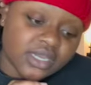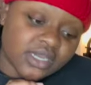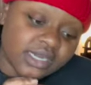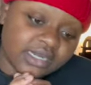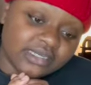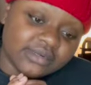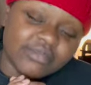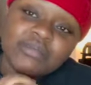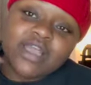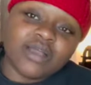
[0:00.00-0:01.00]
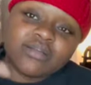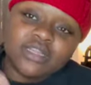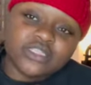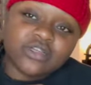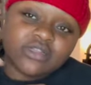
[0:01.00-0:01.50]
uh maybe i'll
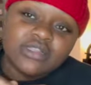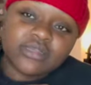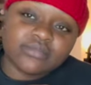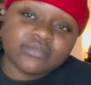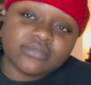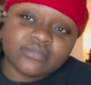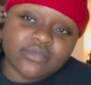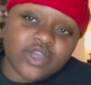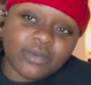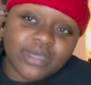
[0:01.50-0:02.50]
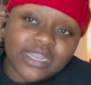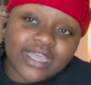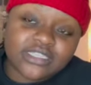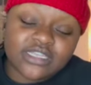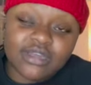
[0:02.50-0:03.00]
insert a clip um, my
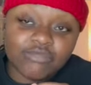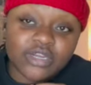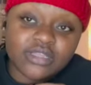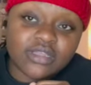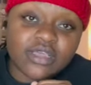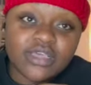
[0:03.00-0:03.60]
last time running.